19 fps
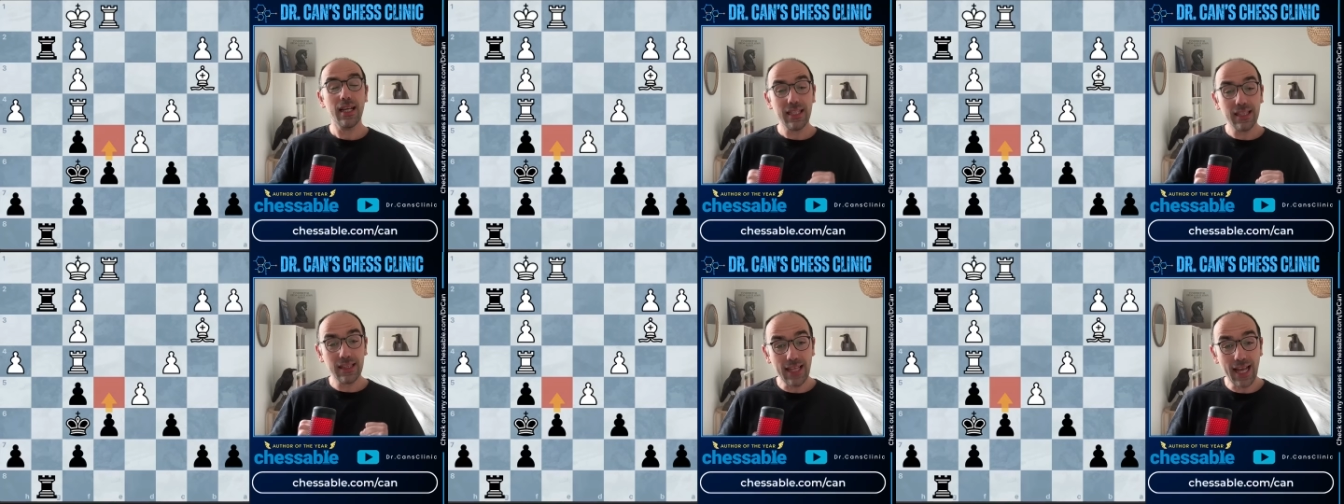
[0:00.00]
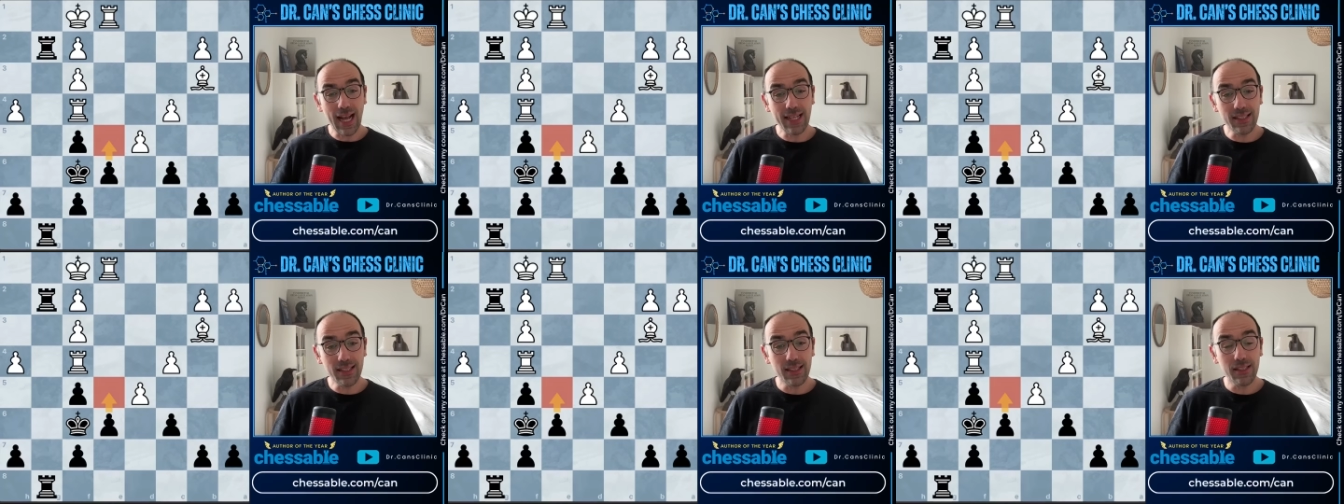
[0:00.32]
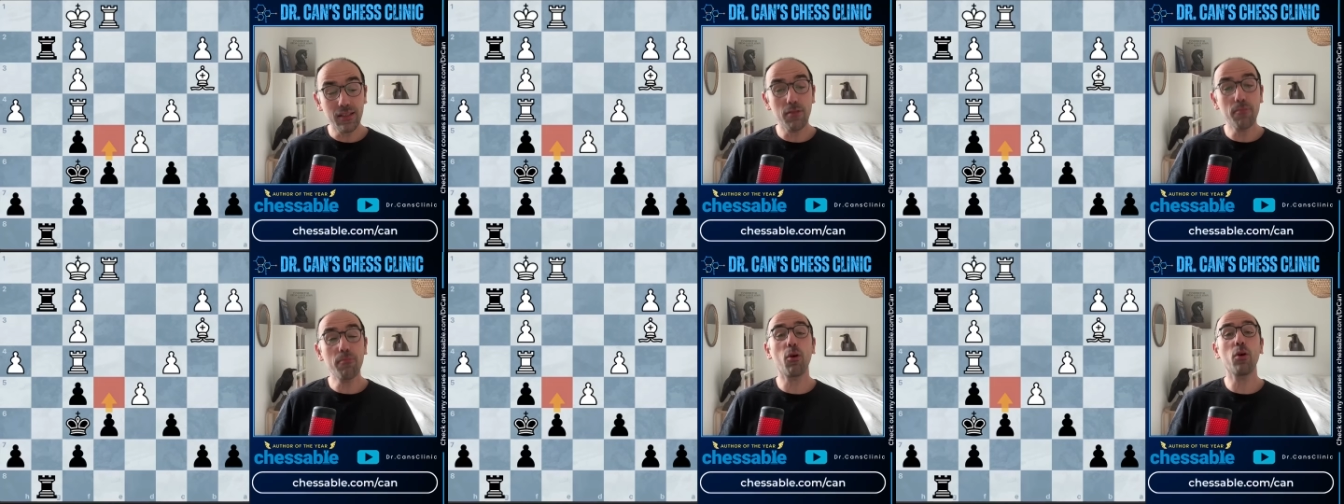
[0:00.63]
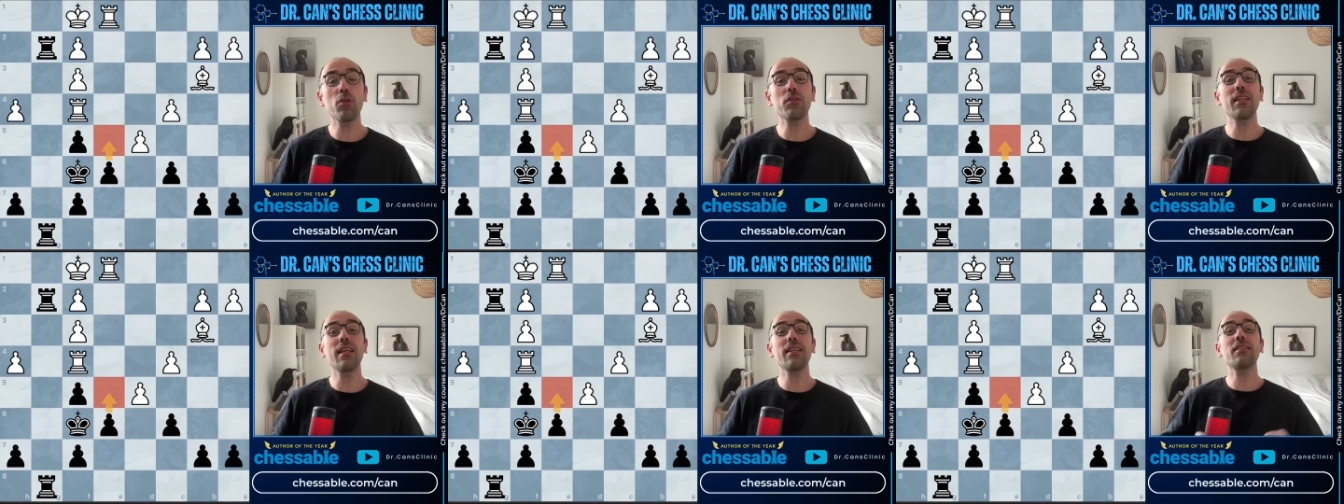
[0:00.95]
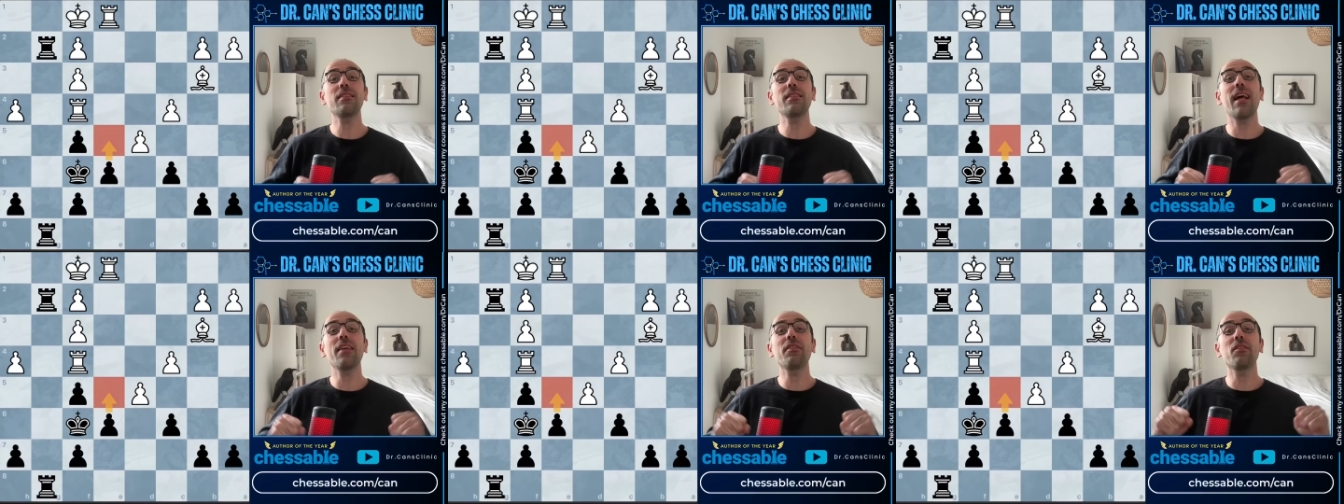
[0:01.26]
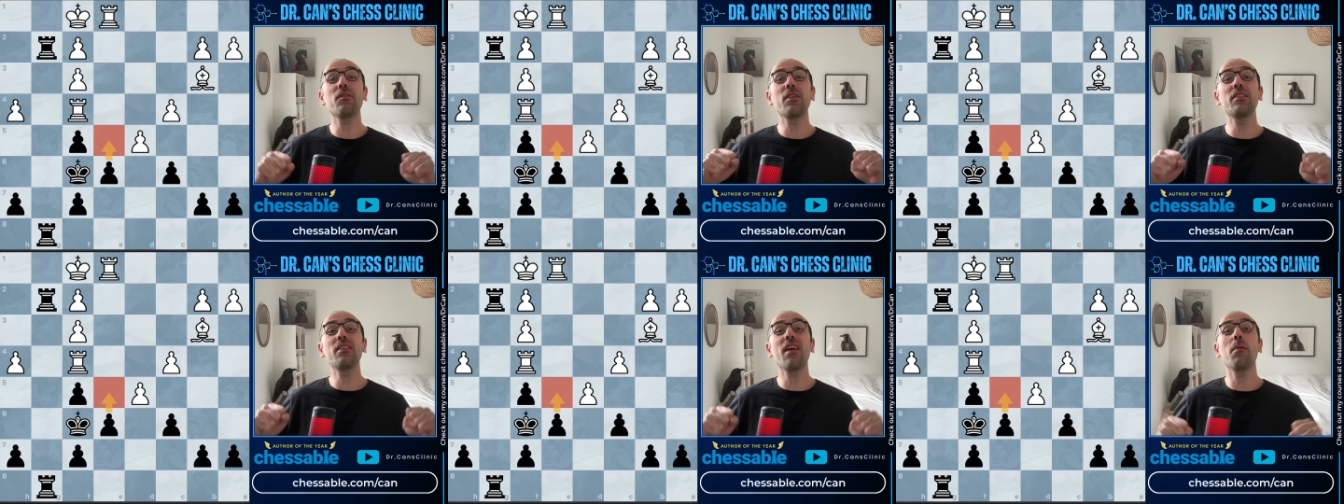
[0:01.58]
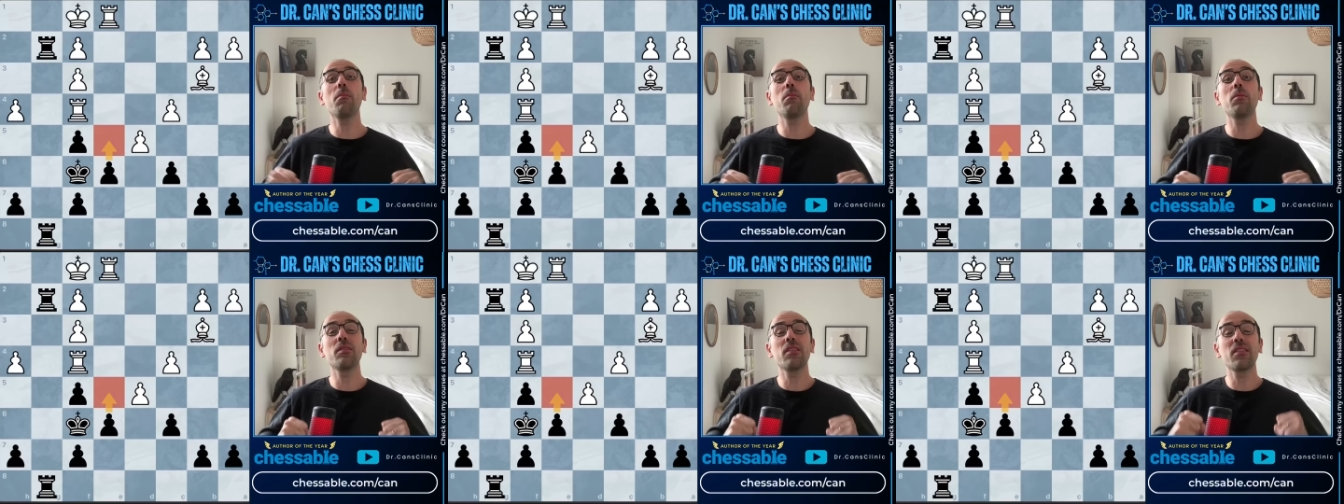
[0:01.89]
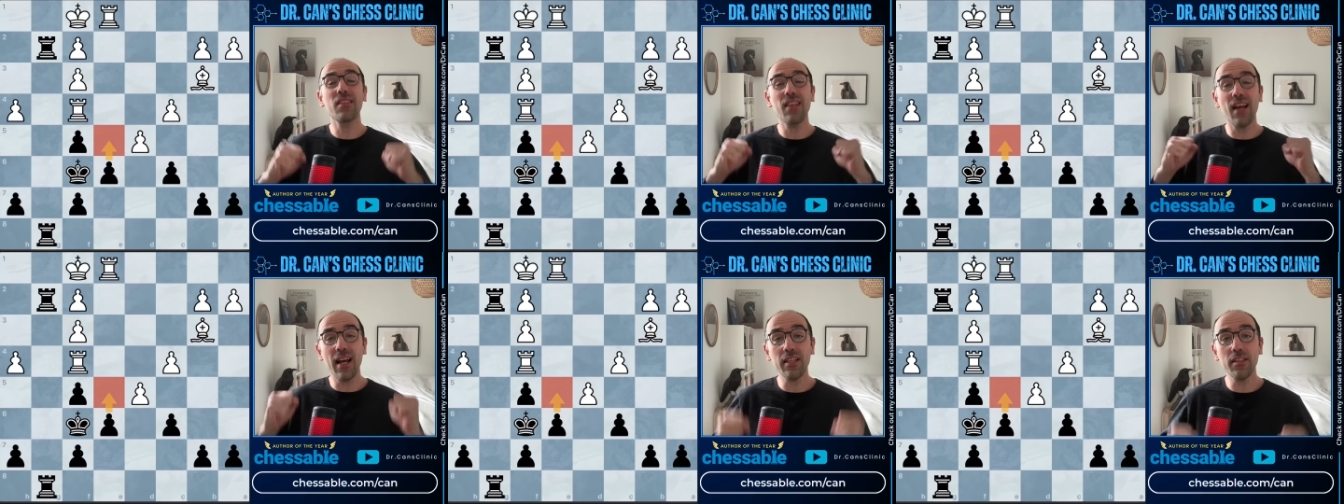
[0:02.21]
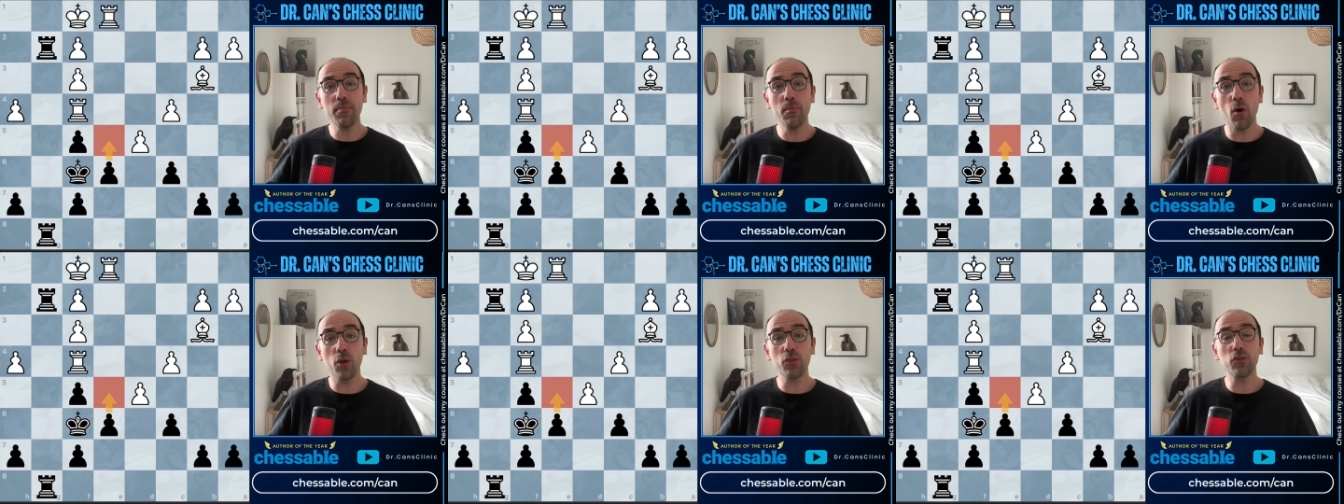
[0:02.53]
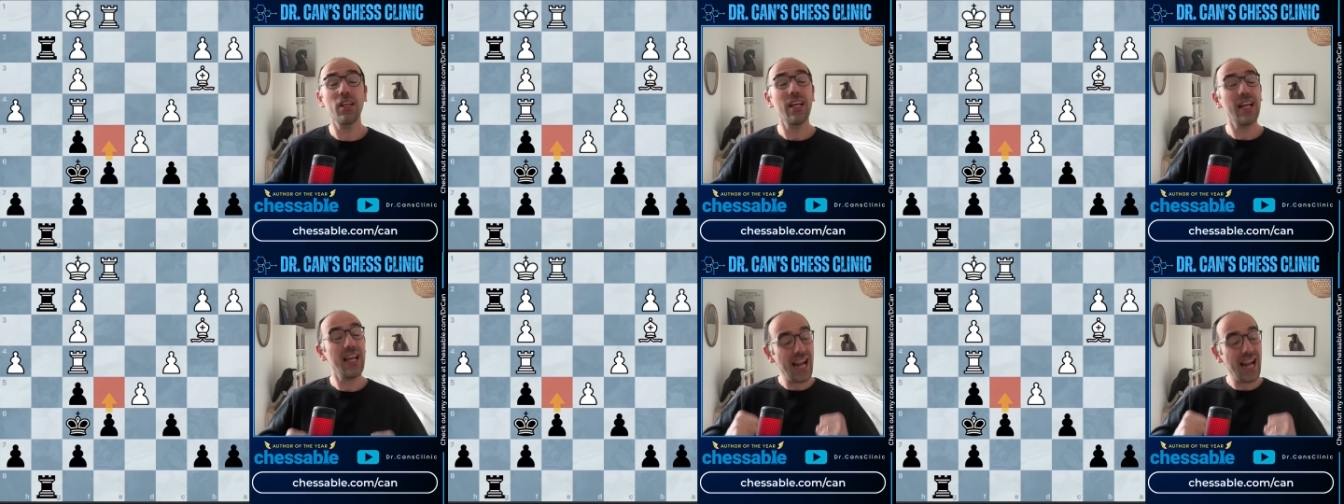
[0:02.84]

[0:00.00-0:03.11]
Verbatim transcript: That's the process that resembles the science most,